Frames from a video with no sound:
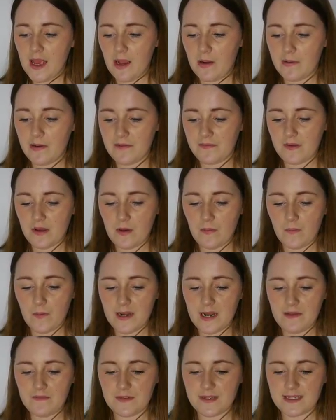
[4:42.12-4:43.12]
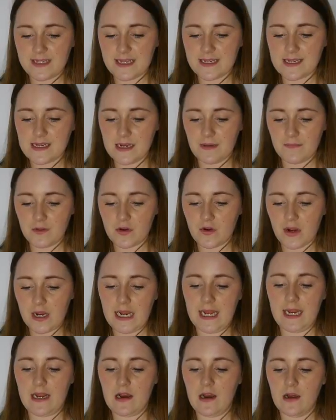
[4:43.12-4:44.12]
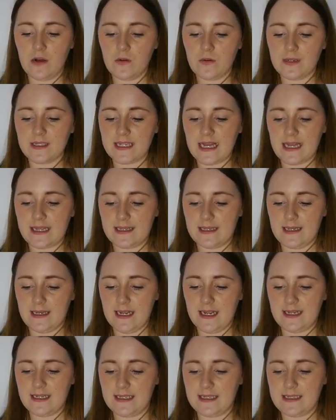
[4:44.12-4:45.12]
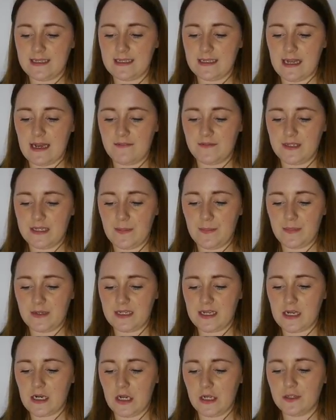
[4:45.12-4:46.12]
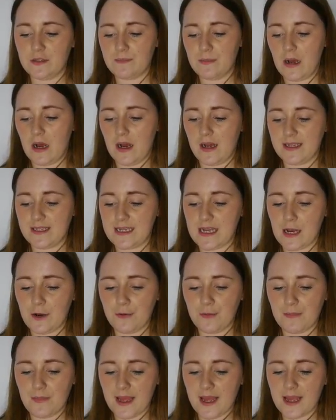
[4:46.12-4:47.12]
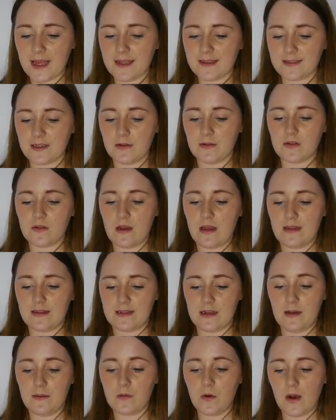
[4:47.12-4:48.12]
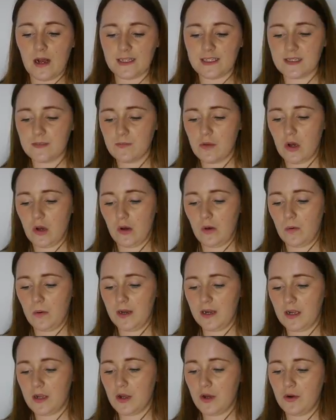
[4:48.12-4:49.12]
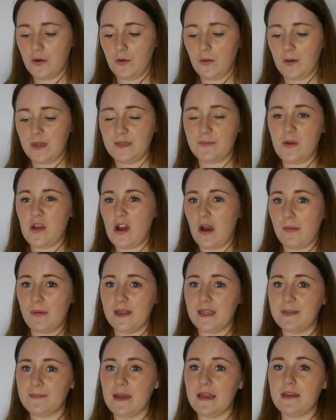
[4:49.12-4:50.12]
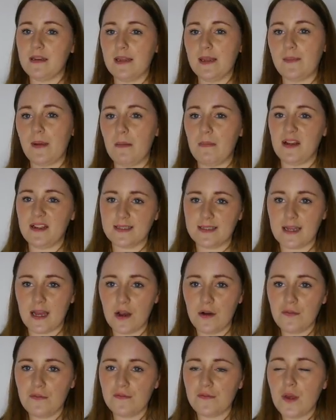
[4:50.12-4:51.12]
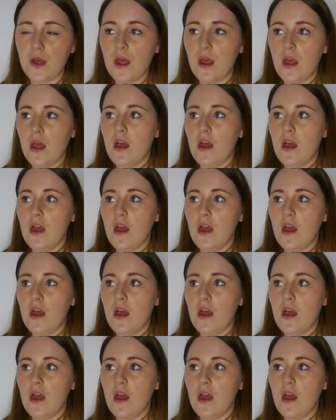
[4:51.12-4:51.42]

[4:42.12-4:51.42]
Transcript: However, whenever setting up the crane, I always needed to have somebody close by to help me, as I'm quite small and I couldn't always put it up independently by myself.